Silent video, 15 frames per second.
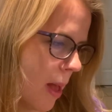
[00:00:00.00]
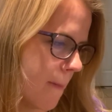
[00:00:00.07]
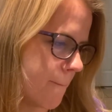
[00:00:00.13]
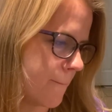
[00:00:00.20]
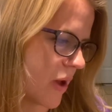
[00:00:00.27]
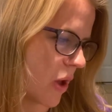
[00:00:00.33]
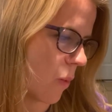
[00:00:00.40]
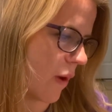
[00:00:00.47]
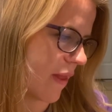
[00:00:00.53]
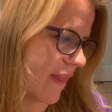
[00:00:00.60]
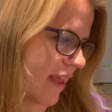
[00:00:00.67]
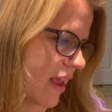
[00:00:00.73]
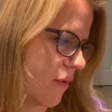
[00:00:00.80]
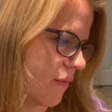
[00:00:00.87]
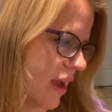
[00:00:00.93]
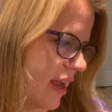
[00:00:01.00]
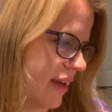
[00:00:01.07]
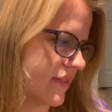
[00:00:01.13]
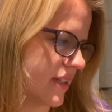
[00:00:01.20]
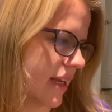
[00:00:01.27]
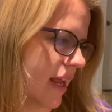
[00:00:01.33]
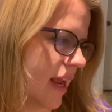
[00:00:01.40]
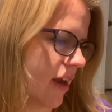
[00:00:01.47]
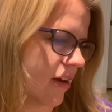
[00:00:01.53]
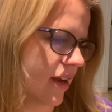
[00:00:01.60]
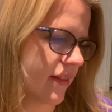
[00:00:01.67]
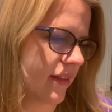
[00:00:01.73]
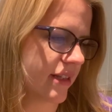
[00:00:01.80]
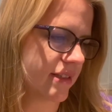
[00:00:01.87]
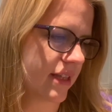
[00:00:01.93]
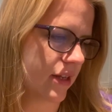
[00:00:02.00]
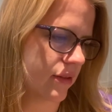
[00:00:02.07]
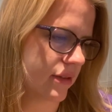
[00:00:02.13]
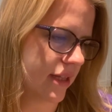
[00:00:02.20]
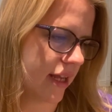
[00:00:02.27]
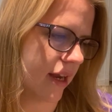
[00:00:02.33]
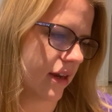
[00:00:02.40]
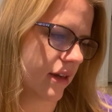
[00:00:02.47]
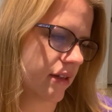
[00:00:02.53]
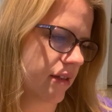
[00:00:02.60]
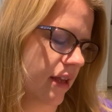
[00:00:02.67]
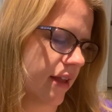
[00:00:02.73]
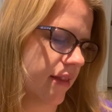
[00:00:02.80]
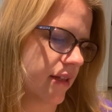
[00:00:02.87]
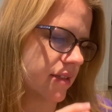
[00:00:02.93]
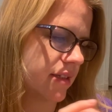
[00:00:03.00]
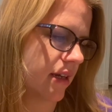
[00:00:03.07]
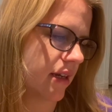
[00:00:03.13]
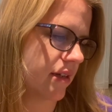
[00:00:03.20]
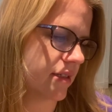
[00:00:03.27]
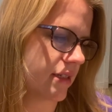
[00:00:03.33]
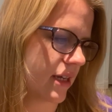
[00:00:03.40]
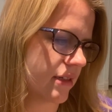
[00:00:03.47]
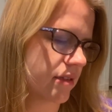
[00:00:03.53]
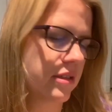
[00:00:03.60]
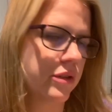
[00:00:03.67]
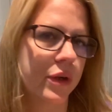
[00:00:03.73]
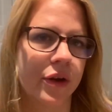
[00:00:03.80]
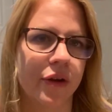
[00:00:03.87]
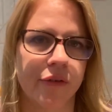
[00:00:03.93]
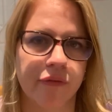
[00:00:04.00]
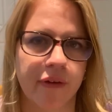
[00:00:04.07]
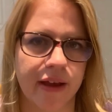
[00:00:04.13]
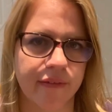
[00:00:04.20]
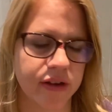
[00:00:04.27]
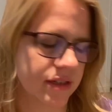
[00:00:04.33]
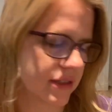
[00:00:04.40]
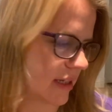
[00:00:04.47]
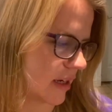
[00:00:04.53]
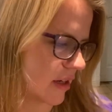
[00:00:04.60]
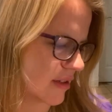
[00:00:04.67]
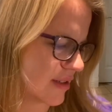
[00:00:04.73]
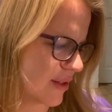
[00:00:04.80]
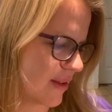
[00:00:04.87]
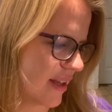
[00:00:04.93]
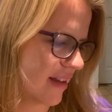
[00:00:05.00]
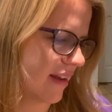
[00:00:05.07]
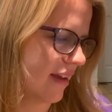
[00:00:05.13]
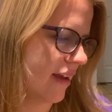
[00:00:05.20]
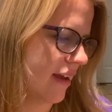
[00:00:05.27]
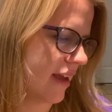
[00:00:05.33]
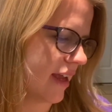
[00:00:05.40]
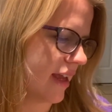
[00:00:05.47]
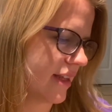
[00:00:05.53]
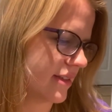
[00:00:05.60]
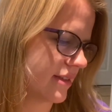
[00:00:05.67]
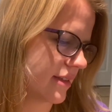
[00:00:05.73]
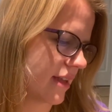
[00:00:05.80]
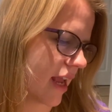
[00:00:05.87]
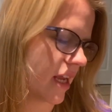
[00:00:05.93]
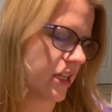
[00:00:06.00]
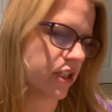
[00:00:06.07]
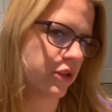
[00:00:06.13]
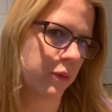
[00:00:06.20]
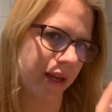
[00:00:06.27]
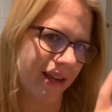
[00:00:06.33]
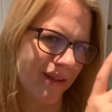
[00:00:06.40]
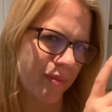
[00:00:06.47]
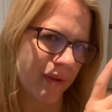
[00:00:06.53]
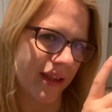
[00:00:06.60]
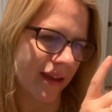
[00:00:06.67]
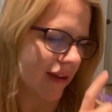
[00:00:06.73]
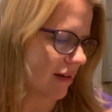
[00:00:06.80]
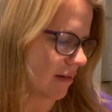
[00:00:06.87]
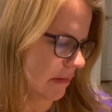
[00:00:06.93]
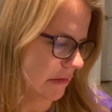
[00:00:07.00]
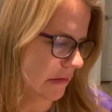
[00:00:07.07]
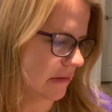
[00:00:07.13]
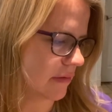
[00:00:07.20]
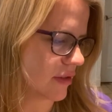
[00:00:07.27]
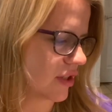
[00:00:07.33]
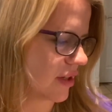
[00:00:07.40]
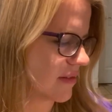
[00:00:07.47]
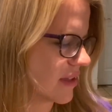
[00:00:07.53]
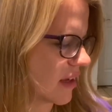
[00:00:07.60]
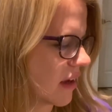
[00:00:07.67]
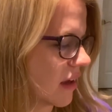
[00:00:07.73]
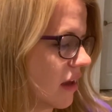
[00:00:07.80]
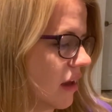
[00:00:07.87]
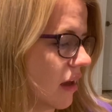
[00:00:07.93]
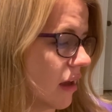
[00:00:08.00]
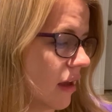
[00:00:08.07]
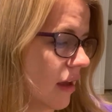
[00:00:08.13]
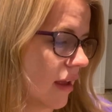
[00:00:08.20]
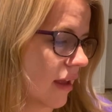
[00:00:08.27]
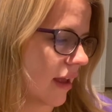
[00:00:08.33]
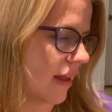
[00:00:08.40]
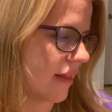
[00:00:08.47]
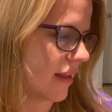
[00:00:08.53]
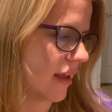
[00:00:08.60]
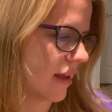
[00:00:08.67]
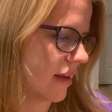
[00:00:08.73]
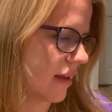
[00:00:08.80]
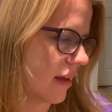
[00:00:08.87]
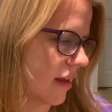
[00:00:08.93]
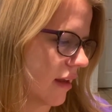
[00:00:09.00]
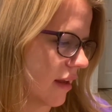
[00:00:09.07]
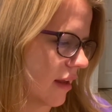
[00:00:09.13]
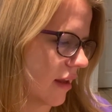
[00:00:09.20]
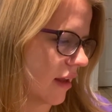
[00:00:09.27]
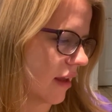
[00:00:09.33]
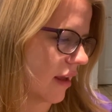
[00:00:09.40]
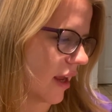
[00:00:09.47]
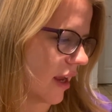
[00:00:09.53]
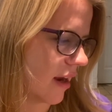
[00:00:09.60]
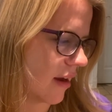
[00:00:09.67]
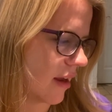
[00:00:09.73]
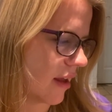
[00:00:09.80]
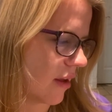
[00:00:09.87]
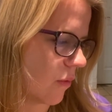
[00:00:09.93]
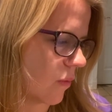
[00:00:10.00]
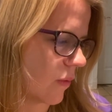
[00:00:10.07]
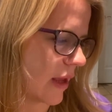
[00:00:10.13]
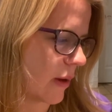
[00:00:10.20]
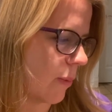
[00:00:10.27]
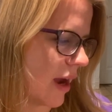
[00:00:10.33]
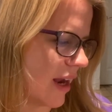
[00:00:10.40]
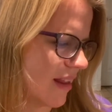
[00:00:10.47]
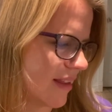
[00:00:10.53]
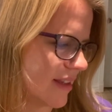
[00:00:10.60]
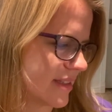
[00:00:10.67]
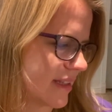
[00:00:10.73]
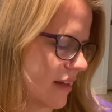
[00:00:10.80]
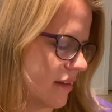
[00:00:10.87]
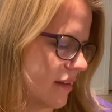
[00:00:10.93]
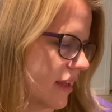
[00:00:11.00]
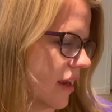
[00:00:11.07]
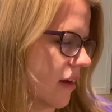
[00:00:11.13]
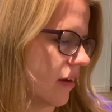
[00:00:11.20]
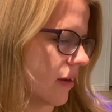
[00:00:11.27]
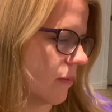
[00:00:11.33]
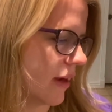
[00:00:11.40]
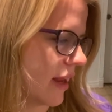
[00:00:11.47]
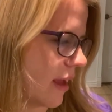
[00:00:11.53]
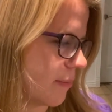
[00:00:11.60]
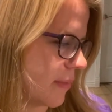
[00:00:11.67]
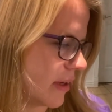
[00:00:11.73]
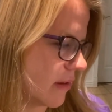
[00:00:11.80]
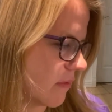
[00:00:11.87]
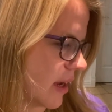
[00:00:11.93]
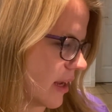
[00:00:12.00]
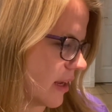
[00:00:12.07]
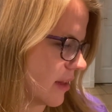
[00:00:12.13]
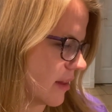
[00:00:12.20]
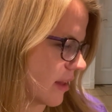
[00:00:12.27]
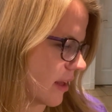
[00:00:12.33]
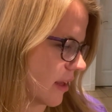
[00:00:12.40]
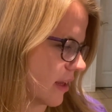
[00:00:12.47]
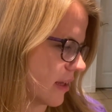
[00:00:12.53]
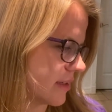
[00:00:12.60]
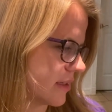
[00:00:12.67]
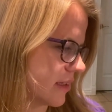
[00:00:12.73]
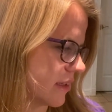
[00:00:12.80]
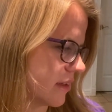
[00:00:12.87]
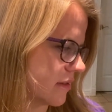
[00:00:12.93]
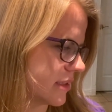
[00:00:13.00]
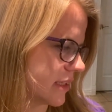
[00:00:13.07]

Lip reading: But when they arrived in Haran, they settled there, and then Terah dies 205 years later. So then his age went up again, which I was like, huh. And then Haran, like, why did they settle in Haran? What happened? Why didn't they continue to